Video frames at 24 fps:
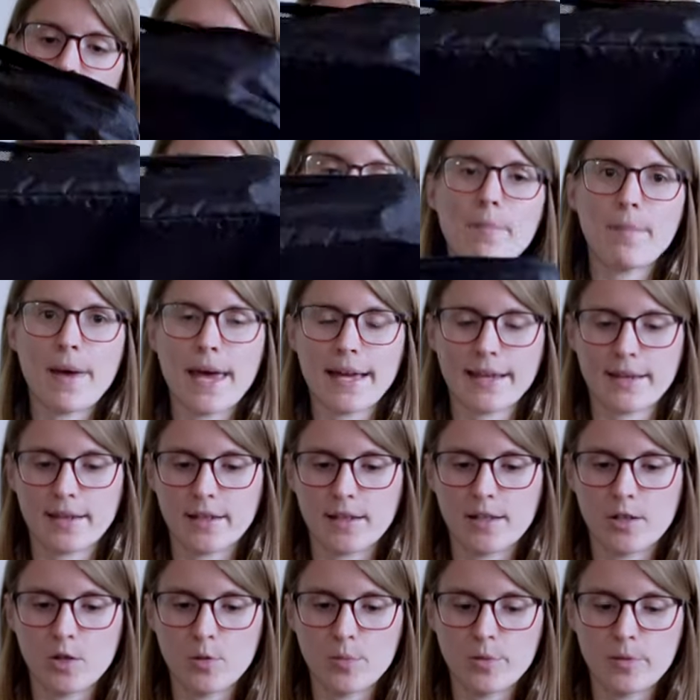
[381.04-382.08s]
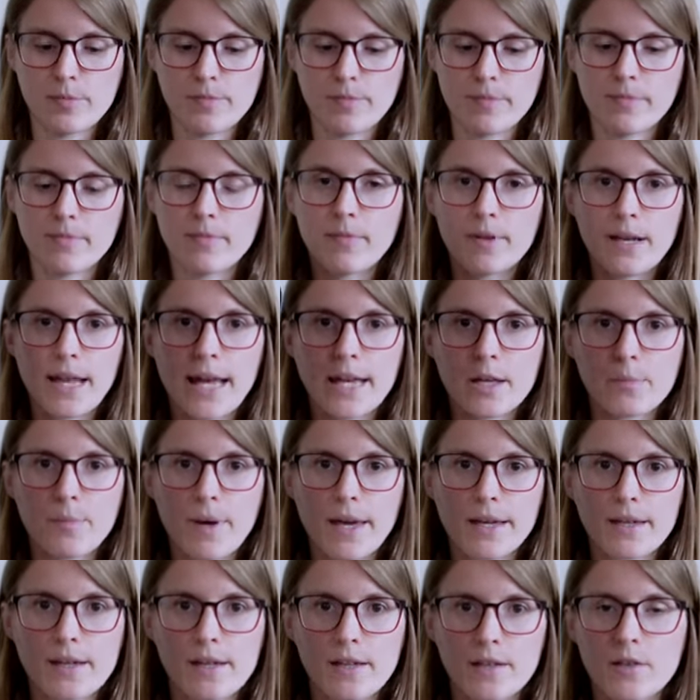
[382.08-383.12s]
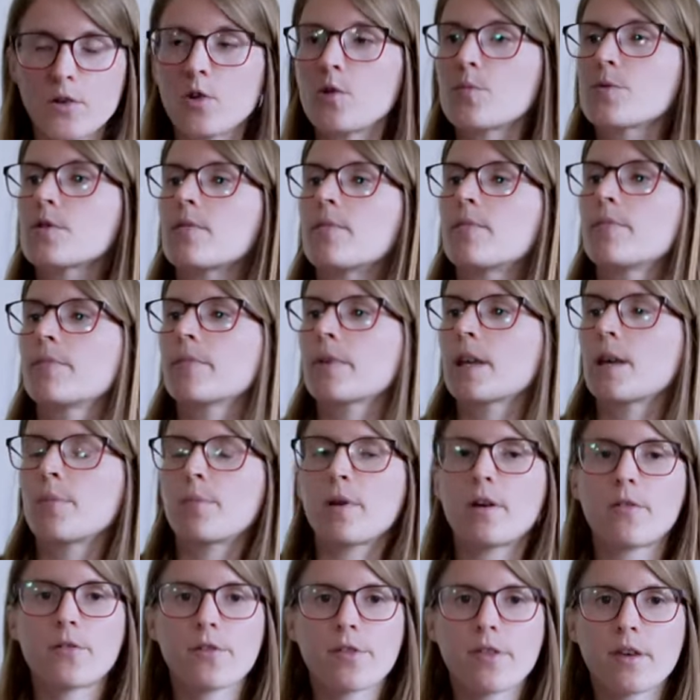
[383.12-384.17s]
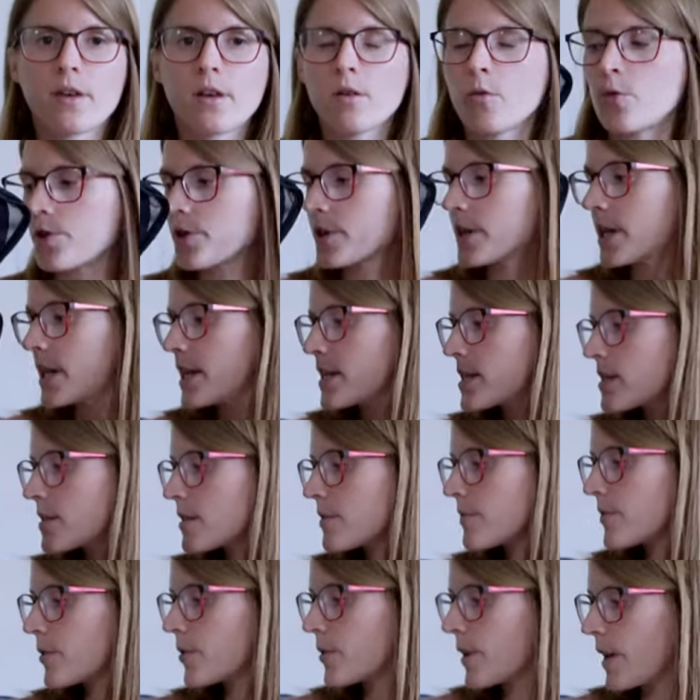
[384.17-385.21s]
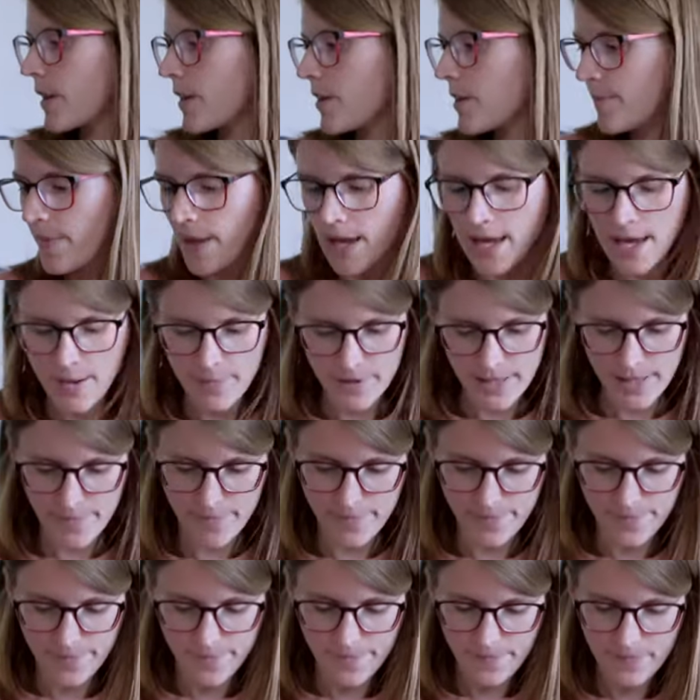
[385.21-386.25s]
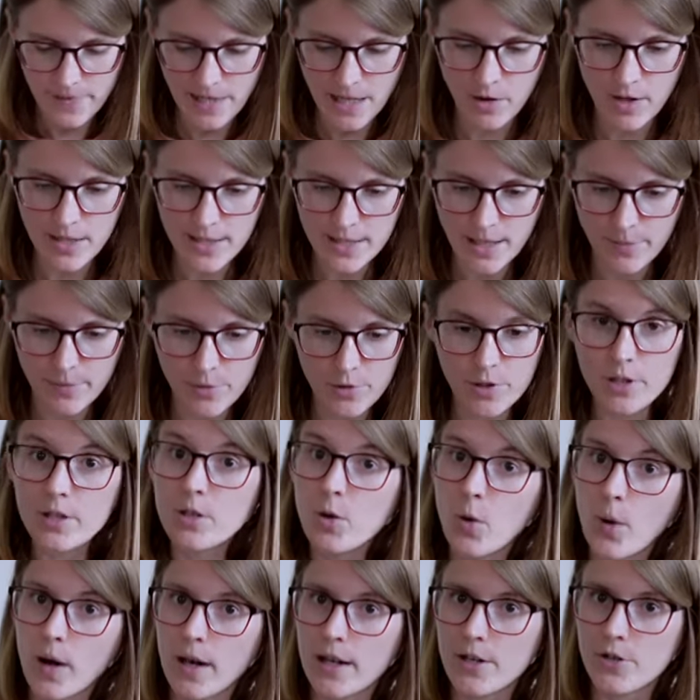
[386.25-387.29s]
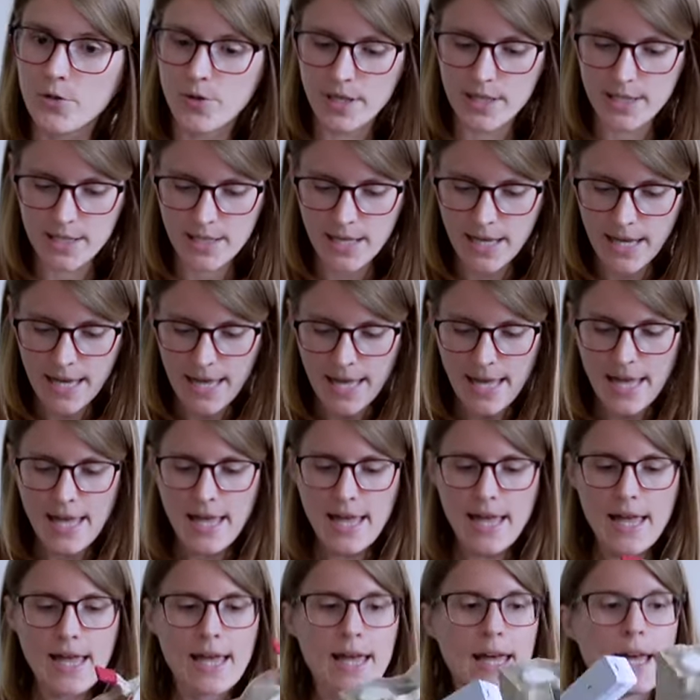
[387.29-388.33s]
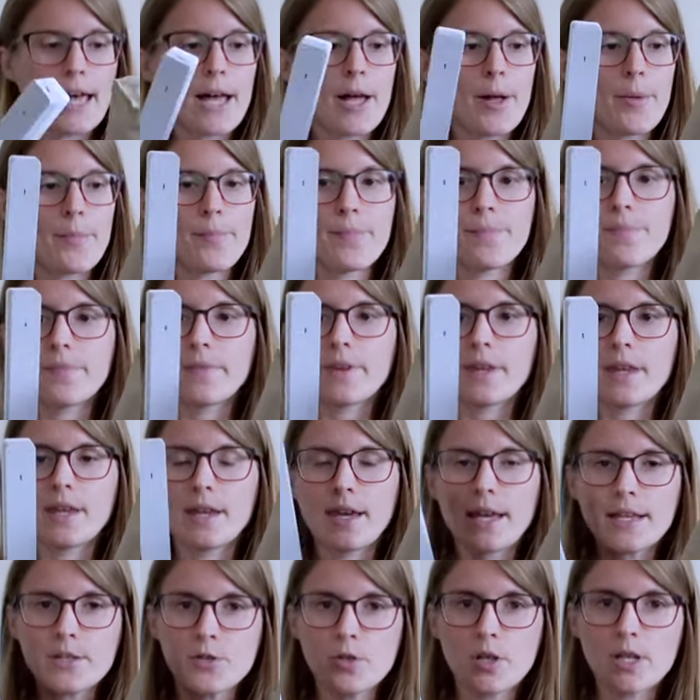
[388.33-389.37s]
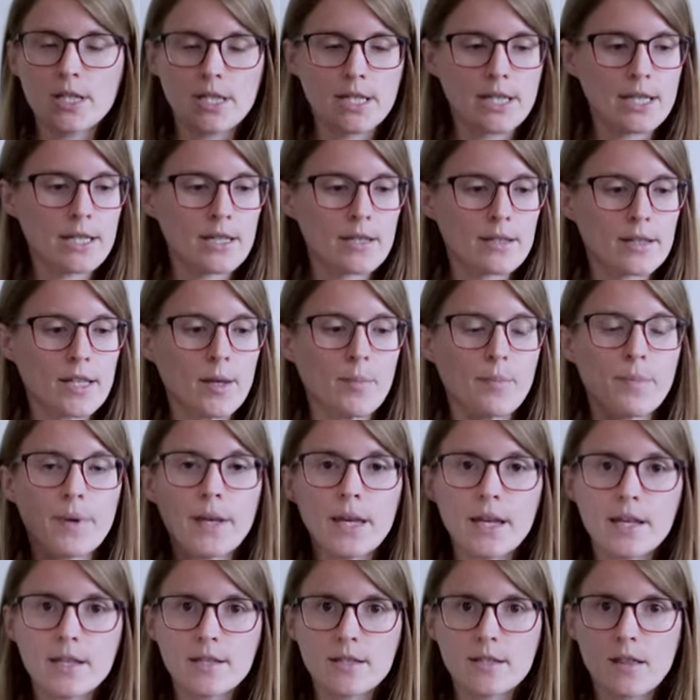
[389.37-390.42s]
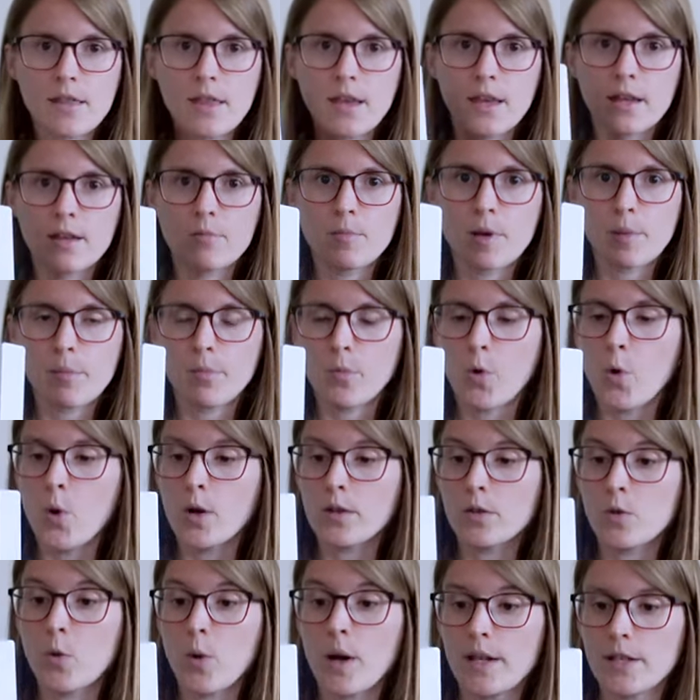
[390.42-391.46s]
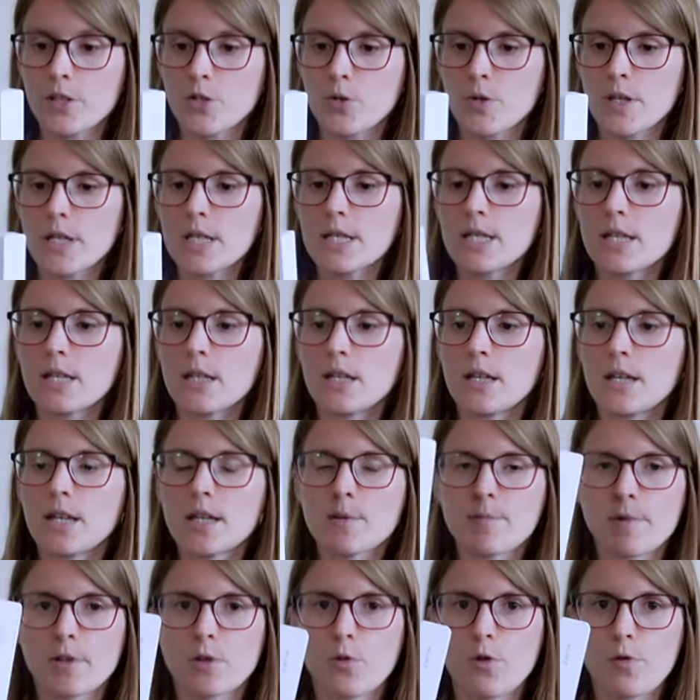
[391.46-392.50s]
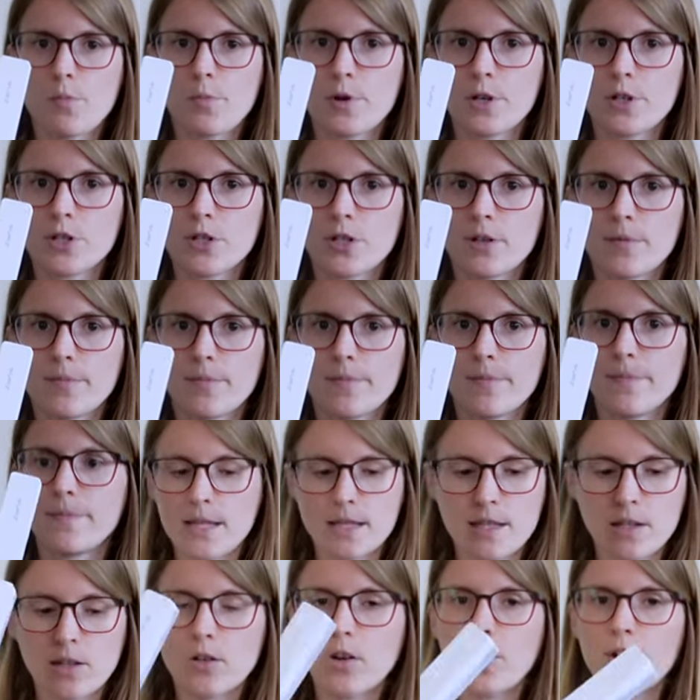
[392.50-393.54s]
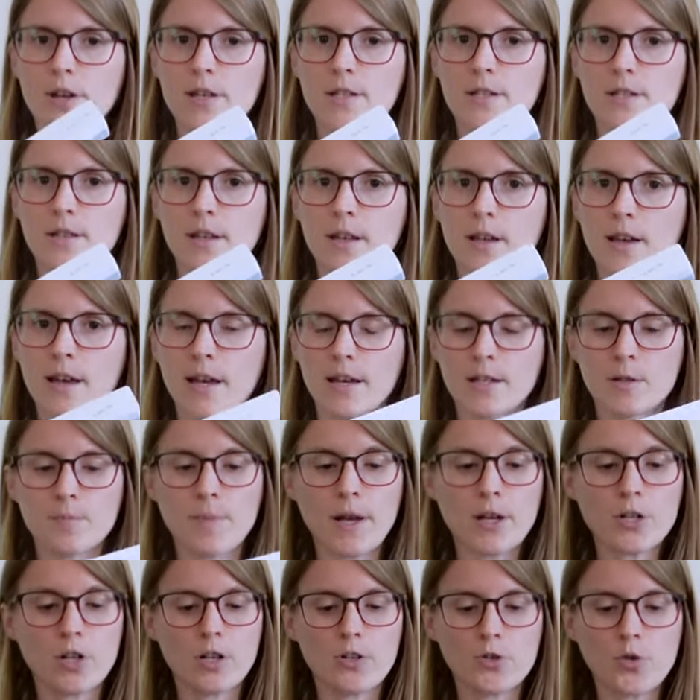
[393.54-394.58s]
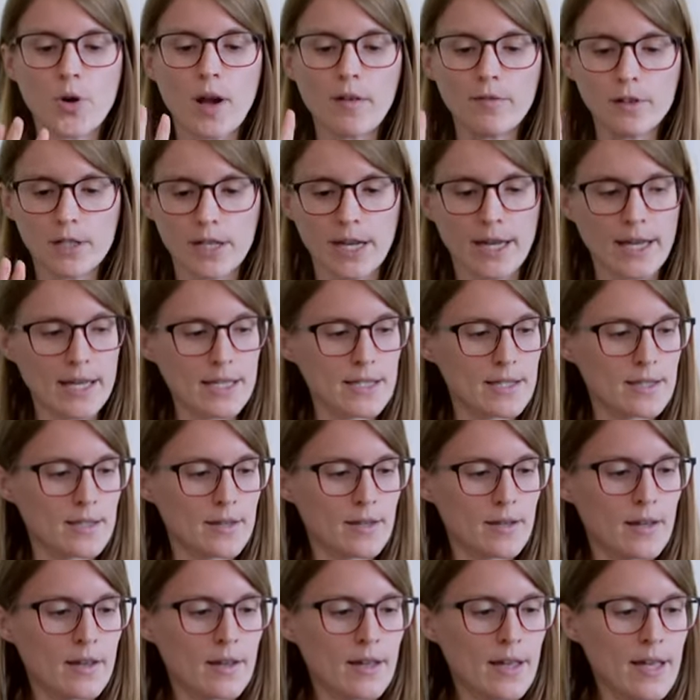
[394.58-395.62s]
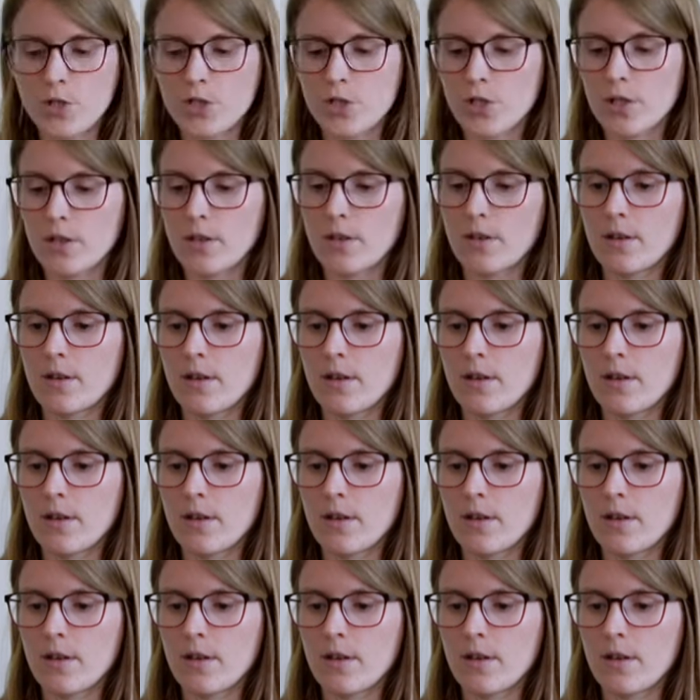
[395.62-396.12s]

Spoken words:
in my packing cube. Like packing cubes, keep everything organized together. Now let's come to the toiletries. As you can see, the biggest thing in my toiletries is my toothbrush. It's got a special travel case, which